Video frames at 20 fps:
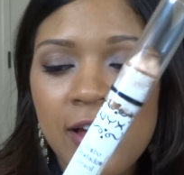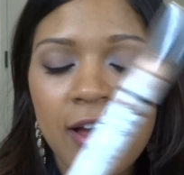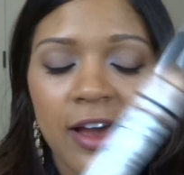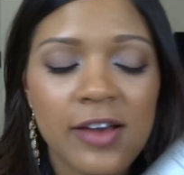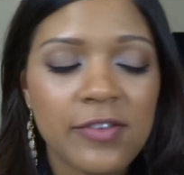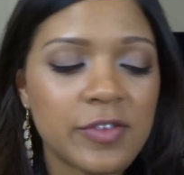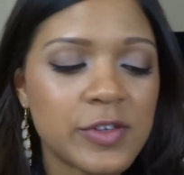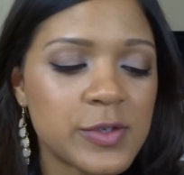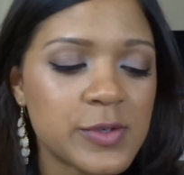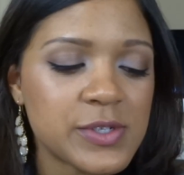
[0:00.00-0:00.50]

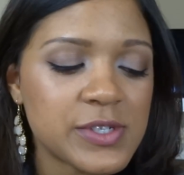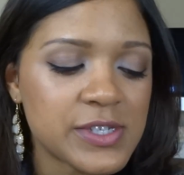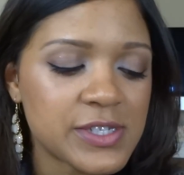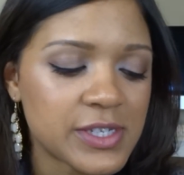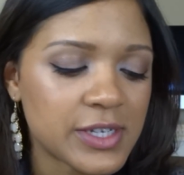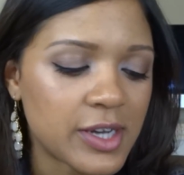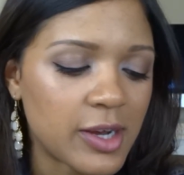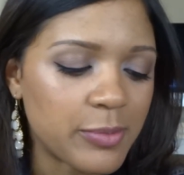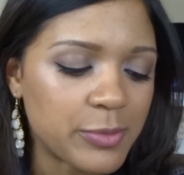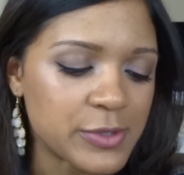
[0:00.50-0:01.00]
I've used this
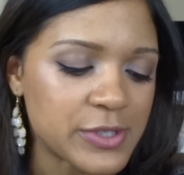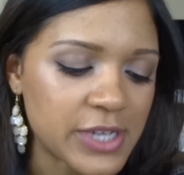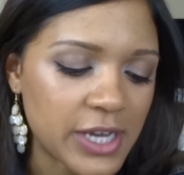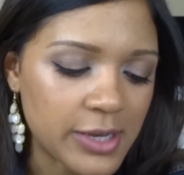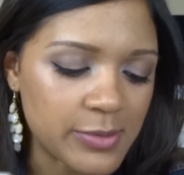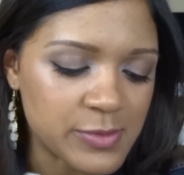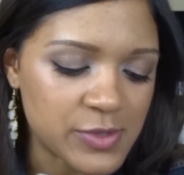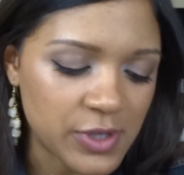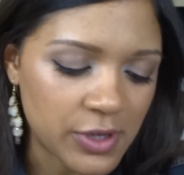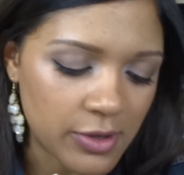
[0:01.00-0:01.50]
a couple
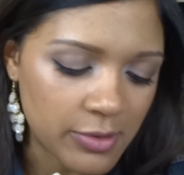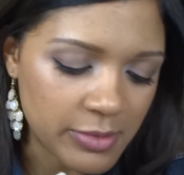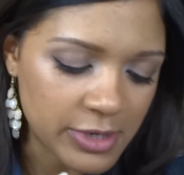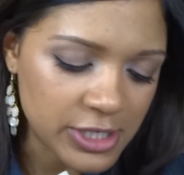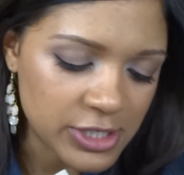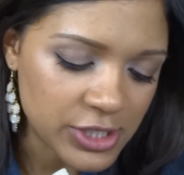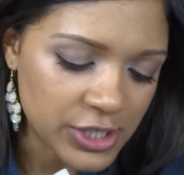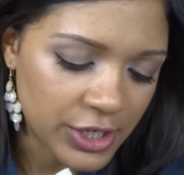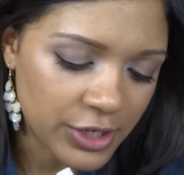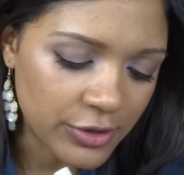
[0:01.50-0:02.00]
times on my
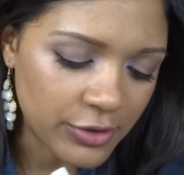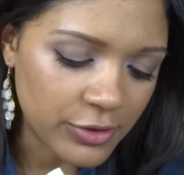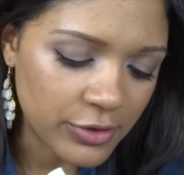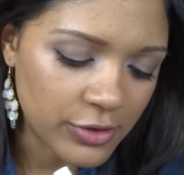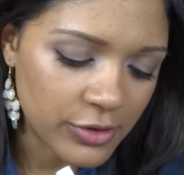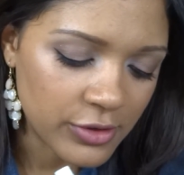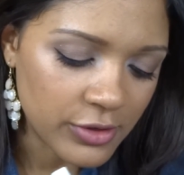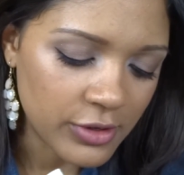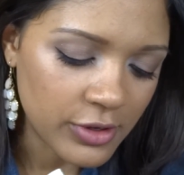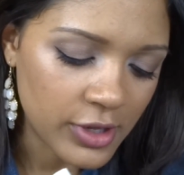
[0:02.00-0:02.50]

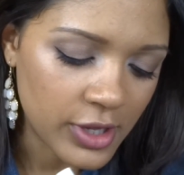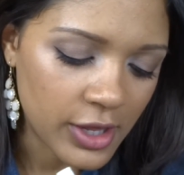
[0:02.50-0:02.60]
channel.